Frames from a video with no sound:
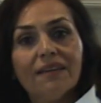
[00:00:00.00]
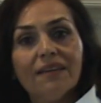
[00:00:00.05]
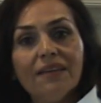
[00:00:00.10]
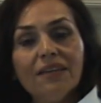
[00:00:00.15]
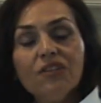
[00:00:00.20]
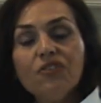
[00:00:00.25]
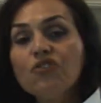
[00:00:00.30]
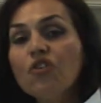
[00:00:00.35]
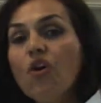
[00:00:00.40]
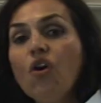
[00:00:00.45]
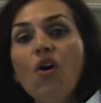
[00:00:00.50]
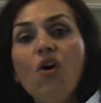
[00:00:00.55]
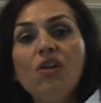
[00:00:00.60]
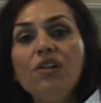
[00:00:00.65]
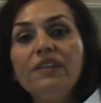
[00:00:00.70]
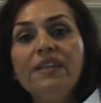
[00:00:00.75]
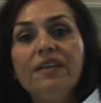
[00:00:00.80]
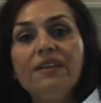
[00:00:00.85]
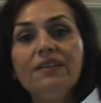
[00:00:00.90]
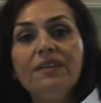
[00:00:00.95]
It's all
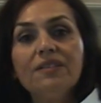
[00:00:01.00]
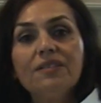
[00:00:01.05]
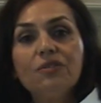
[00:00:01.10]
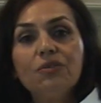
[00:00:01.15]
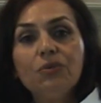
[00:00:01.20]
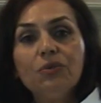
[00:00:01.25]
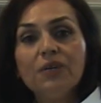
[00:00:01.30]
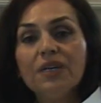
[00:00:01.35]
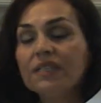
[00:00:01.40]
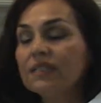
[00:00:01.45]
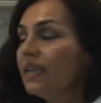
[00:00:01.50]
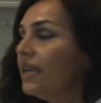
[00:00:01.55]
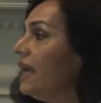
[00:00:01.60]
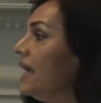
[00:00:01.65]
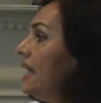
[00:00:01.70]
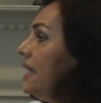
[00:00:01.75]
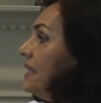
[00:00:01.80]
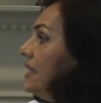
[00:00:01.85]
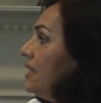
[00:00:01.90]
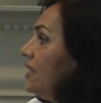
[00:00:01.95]
there is to it.
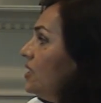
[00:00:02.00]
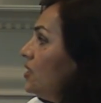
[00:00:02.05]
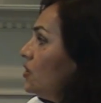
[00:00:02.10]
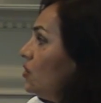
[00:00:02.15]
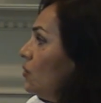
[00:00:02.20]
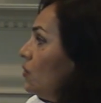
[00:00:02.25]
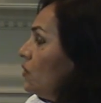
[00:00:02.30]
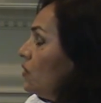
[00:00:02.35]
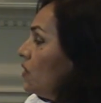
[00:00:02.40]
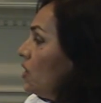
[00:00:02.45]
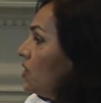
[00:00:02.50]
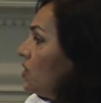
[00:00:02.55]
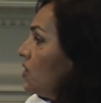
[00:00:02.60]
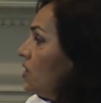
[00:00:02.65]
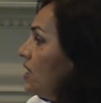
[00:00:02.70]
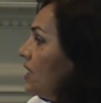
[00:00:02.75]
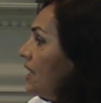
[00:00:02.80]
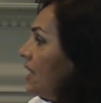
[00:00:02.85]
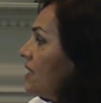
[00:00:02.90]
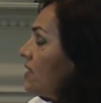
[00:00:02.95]
There is no such
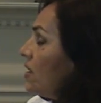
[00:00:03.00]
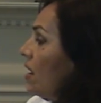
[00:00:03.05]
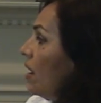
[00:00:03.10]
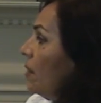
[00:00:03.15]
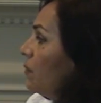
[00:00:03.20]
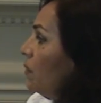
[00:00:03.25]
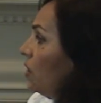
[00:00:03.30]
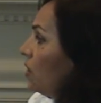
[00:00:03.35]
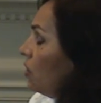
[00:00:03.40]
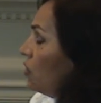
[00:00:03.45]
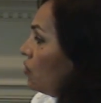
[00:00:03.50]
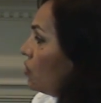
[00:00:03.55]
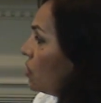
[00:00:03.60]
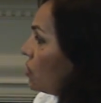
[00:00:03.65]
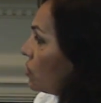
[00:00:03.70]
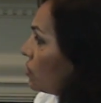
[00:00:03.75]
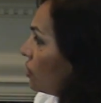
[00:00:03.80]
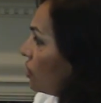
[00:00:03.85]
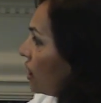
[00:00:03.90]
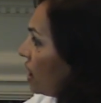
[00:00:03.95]
thing as I'm going to
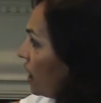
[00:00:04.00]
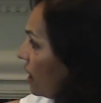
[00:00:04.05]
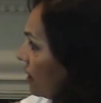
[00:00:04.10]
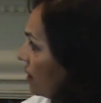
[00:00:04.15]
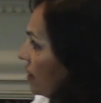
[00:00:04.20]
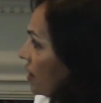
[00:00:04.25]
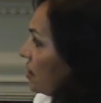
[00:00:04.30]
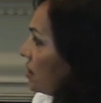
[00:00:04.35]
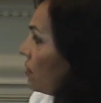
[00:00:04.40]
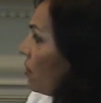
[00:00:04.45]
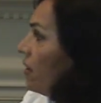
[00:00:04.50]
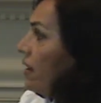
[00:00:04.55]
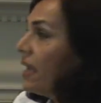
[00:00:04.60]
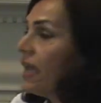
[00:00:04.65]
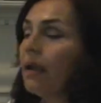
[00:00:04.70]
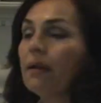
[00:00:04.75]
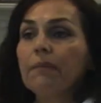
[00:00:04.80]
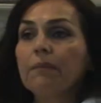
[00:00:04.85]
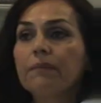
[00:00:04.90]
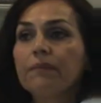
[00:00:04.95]
just kill this I
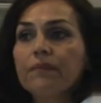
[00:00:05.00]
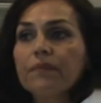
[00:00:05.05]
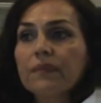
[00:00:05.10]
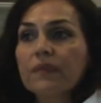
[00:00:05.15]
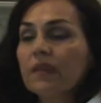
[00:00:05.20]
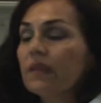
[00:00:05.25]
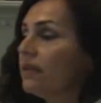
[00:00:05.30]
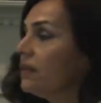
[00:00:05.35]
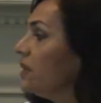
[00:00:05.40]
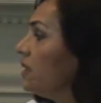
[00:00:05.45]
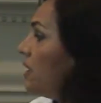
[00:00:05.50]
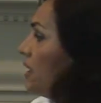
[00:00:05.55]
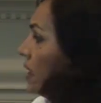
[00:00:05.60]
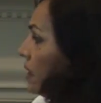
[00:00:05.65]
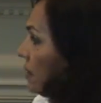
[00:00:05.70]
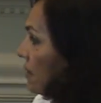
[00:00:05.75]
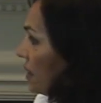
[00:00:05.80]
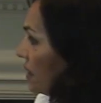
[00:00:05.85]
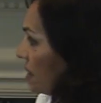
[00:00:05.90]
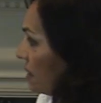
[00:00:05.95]
am.
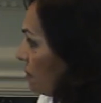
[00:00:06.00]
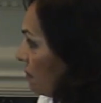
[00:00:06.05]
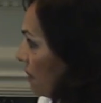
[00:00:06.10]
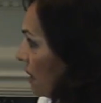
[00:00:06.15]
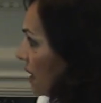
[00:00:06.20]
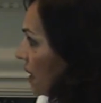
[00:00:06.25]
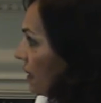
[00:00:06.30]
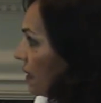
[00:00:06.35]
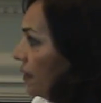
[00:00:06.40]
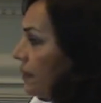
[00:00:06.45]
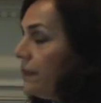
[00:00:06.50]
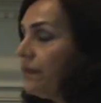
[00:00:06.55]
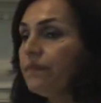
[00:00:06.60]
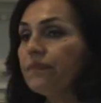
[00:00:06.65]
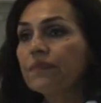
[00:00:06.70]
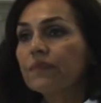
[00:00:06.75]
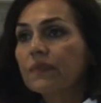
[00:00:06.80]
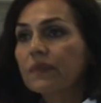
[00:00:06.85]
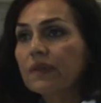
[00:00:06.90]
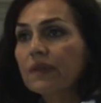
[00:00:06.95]
Kill this me.
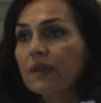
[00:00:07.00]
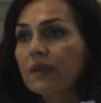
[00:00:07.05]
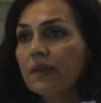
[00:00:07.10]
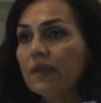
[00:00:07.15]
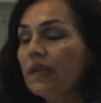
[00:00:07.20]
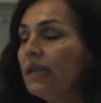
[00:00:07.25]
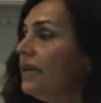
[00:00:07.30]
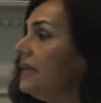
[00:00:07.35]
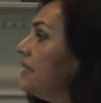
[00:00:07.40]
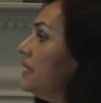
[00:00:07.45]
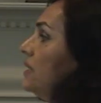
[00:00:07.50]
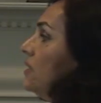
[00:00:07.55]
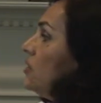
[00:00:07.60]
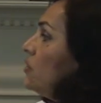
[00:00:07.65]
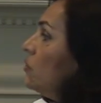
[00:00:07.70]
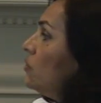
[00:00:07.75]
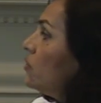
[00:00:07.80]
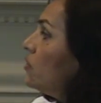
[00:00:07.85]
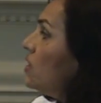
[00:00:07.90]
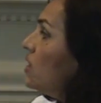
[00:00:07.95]
There is
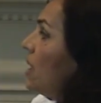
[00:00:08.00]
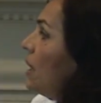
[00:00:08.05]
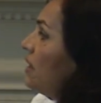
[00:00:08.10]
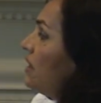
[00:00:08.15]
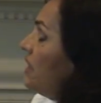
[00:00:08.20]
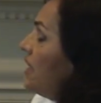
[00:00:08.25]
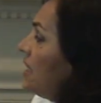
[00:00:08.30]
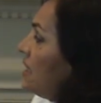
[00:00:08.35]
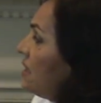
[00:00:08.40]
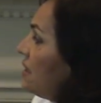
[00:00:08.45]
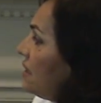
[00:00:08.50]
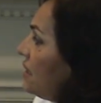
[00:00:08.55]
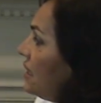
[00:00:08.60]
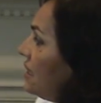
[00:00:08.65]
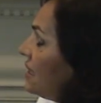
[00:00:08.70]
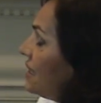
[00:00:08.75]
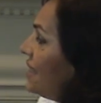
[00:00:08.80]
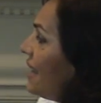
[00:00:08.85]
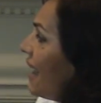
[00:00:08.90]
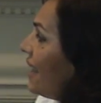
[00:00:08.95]
no such. This
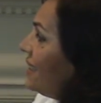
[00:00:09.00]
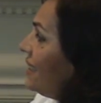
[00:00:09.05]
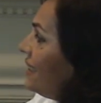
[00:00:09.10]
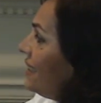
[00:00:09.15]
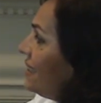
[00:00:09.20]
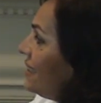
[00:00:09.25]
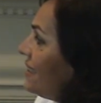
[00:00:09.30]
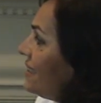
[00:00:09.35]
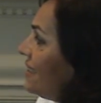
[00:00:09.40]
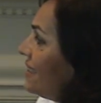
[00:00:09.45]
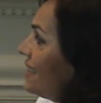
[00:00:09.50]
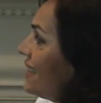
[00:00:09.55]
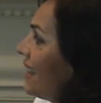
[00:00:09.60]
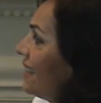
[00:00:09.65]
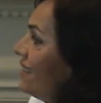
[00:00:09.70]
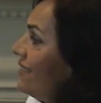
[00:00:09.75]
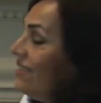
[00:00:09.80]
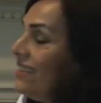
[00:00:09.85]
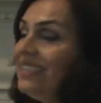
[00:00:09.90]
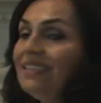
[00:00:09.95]
is not
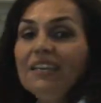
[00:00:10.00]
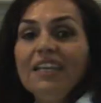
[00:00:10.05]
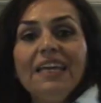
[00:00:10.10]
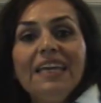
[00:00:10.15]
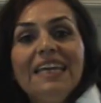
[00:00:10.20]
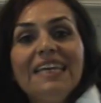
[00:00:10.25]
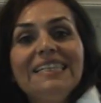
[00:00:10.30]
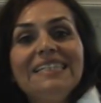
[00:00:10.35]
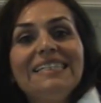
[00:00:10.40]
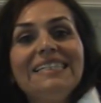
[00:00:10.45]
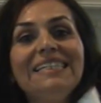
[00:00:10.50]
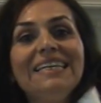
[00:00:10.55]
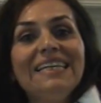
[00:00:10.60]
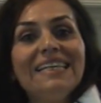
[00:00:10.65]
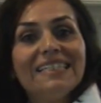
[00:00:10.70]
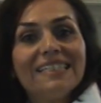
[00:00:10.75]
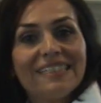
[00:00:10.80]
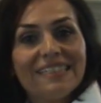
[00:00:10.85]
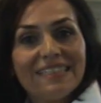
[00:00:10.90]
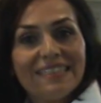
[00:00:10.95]
even
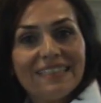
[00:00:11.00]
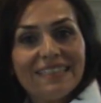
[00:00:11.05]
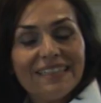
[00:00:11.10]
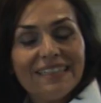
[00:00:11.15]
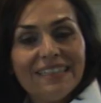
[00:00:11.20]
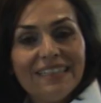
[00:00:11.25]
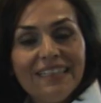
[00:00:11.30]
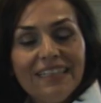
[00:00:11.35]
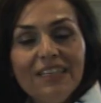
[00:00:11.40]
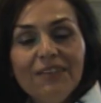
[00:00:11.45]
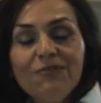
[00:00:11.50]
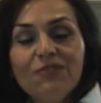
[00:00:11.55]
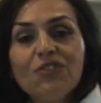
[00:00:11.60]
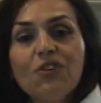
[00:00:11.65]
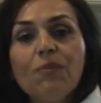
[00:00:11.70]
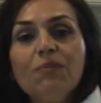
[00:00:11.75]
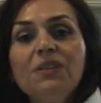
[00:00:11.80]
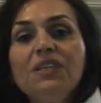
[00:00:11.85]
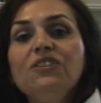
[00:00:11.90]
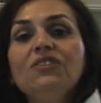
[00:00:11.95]
exist. If
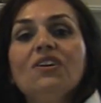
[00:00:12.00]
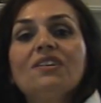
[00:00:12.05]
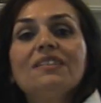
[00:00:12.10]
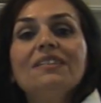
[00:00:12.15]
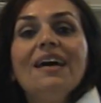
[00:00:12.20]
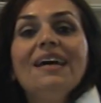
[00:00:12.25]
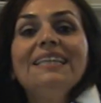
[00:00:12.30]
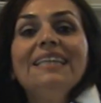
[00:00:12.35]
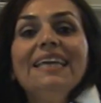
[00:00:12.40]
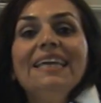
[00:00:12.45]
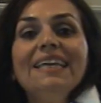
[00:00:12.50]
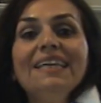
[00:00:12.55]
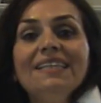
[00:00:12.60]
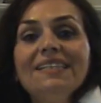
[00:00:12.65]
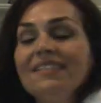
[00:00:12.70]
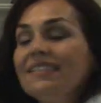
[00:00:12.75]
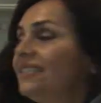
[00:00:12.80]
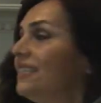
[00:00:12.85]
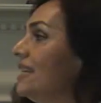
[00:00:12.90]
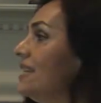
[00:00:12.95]
something does not
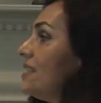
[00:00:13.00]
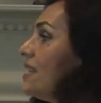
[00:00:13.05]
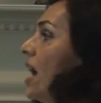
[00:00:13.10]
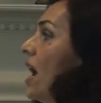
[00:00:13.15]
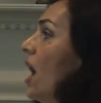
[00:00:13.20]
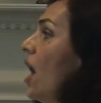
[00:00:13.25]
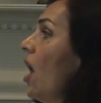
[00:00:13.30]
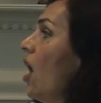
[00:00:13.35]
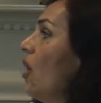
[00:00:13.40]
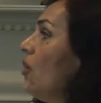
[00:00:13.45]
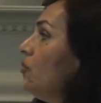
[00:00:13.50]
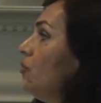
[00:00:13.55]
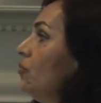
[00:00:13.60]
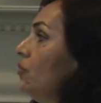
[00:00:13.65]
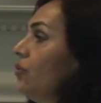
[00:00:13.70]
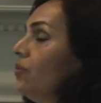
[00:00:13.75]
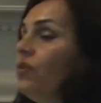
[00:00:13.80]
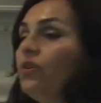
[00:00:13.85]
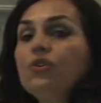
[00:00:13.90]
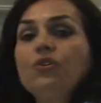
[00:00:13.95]
exist, how do
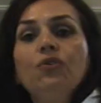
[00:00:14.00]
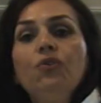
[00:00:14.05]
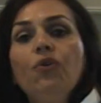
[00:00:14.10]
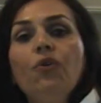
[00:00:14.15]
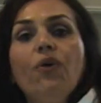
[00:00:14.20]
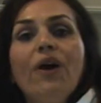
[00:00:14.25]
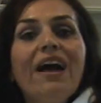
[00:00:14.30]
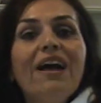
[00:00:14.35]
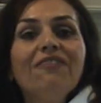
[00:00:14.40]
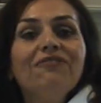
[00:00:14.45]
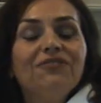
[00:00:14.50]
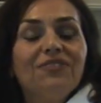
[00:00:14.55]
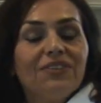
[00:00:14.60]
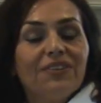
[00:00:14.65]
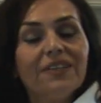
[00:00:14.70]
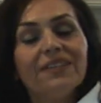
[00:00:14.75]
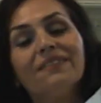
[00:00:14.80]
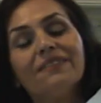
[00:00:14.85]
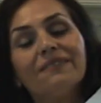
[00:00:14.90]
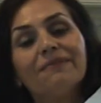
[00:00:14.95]
you want to go after it?